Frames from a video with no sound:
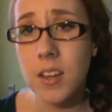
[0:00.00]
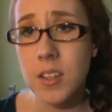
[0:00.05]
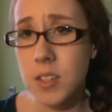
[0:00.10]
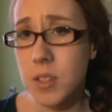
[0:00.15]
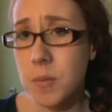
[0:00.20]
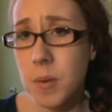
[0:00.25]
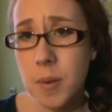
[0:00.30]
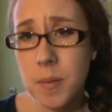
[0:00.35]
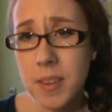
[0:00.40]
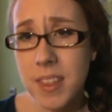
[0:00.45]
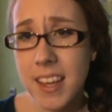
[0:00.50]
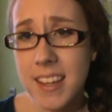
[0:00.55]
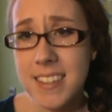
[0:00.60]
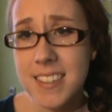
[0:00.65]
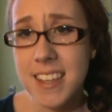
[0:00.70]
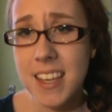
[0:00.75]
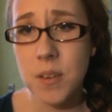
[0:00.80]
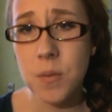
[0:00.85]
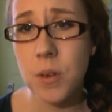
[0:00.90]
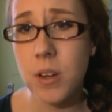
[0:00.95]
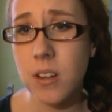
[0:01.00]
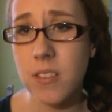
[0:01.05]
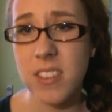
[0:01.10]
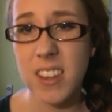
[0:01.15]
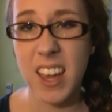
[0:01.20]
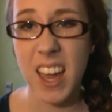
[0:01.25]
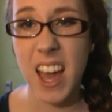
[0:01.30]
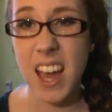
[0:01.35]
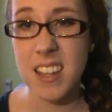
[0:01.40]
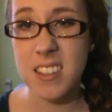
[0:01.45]
So maybe that day one of
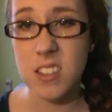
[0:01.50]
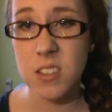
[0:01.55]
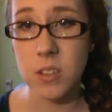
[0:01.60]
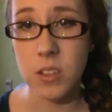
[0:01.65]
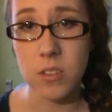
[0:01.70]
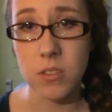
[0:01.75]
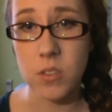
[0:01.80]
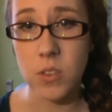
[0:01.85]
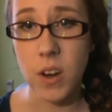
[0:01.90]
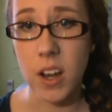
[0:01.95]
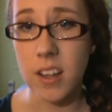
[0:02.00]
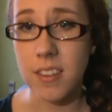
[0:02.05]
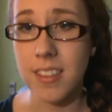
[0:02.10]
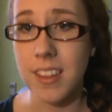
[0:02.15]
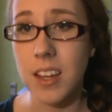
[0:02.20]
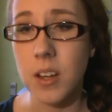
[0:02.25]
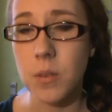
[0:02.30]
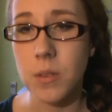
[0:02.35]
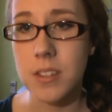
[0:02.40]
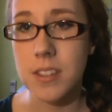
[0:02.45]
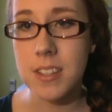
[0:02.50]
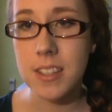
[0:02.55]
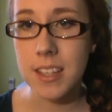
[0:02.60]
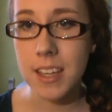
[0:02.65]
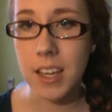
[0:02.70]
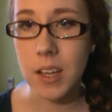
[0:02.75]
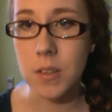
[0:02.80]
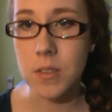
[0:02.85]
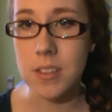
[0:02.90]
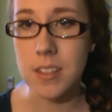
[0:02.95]
the cats who lived around there was
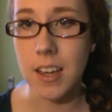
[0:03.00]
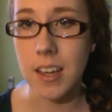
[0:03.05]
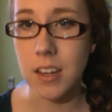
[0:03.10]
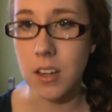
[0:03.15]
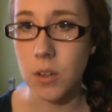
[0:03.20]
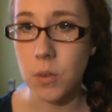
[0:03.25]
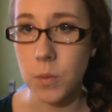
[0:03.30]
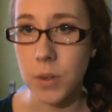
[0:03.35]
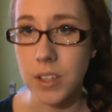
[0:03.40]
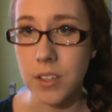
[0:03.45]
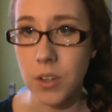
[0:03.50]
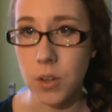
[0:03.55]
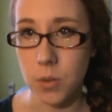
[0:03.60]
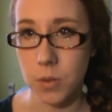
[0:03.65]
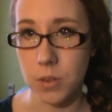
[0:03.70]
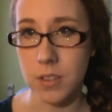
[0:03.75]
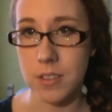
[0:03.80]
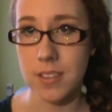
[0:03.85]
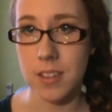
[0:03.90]
sitting outside our window or